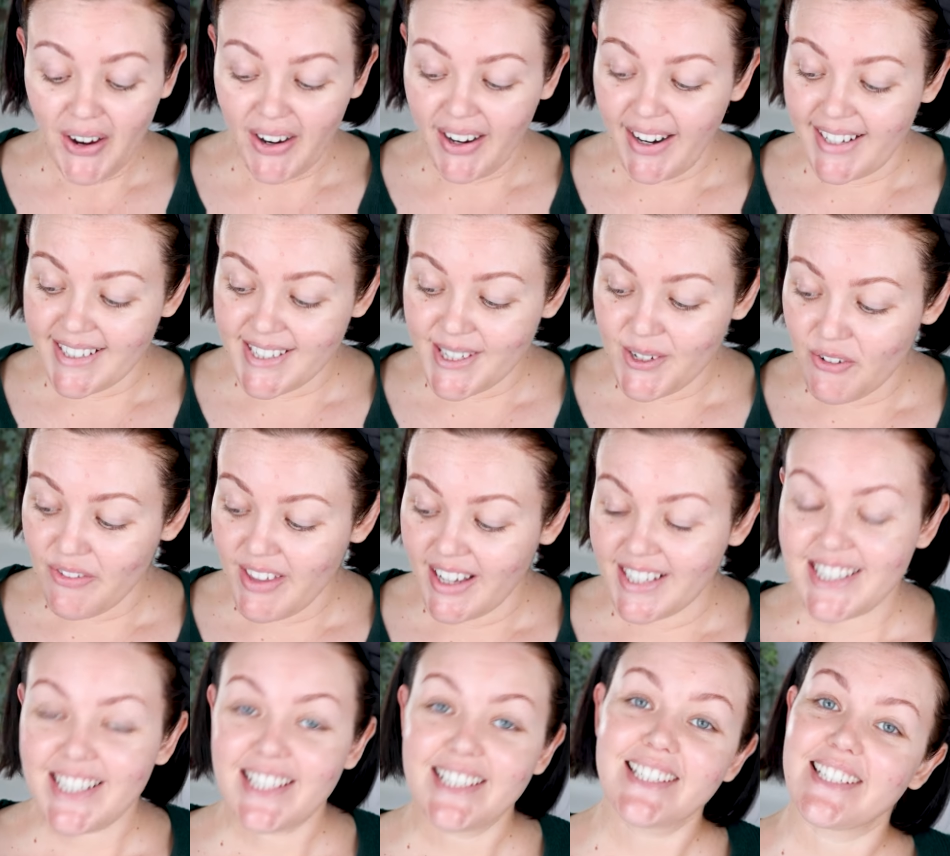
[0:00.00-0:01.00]
Alright, so if
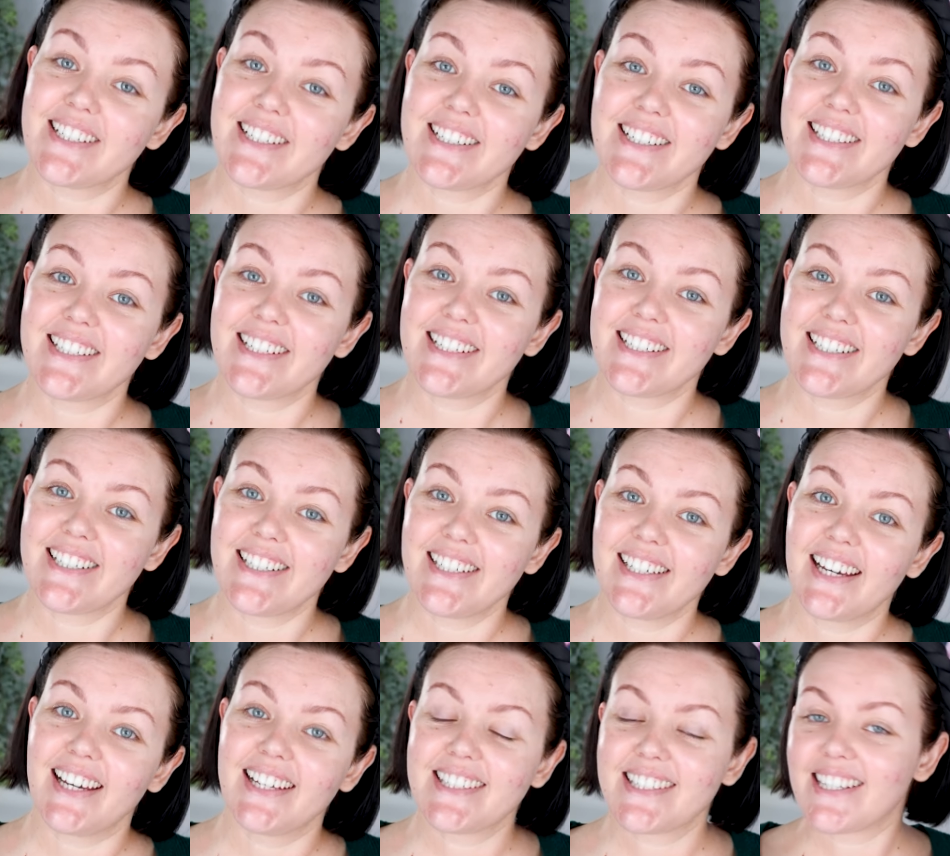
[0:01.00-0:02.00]
that sounds interesting to you
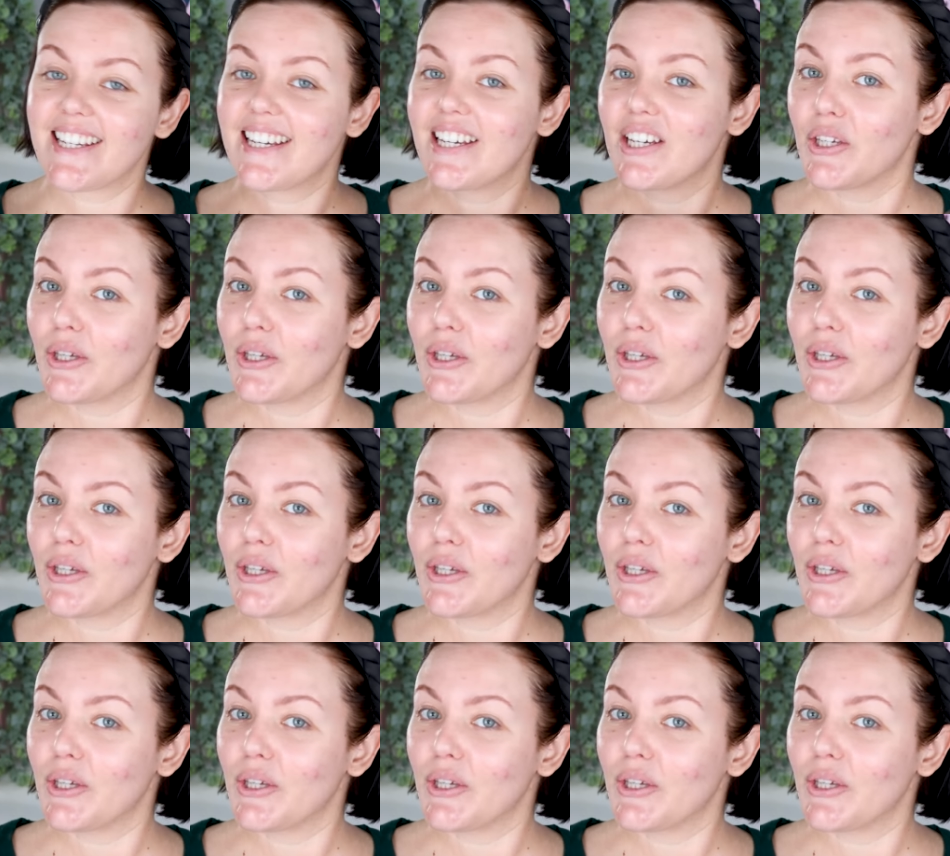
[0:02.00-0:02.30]
guys,